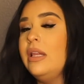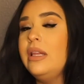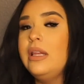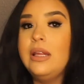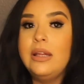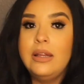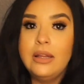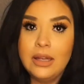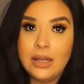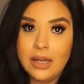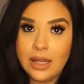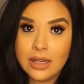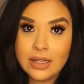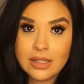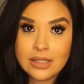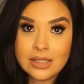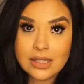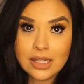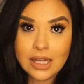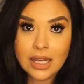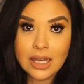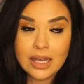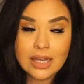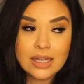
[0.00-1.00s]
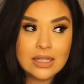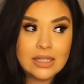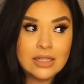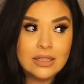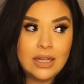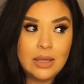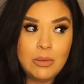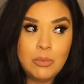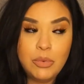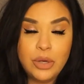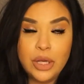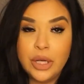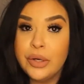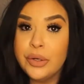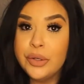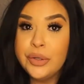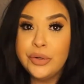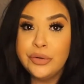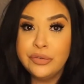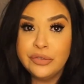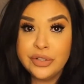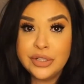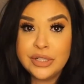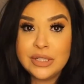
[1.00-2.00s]
Then the next thing is, they bring her
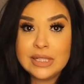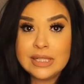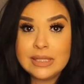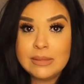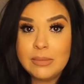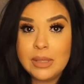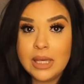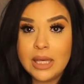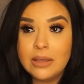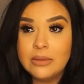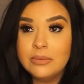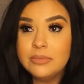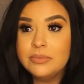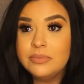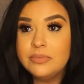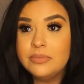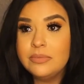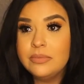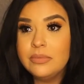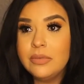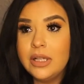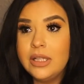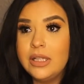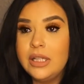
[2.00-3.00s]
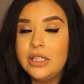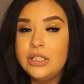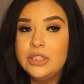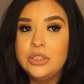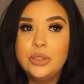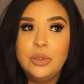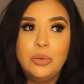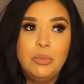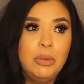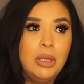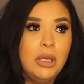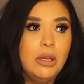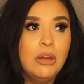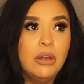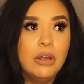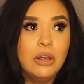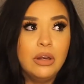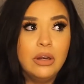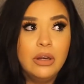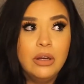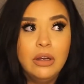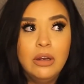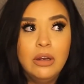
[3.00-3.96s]
over to me and they show me her,